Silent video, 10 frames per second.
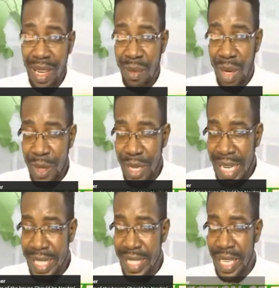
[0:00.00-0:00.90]
But we're
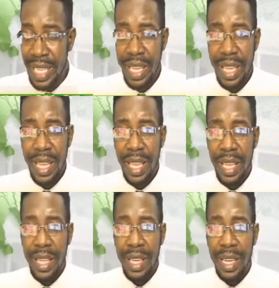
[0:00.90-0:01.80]
asking,
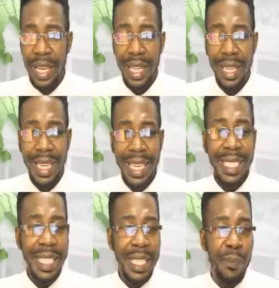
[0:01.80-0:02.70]
is
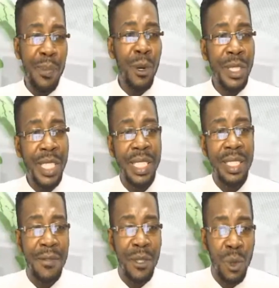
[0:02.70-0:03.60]
it the process
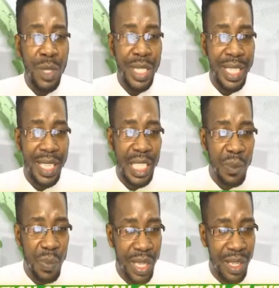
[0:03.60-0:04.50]
of choosing the
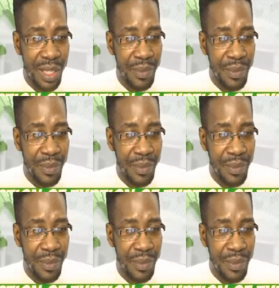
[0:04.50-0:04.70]
speaker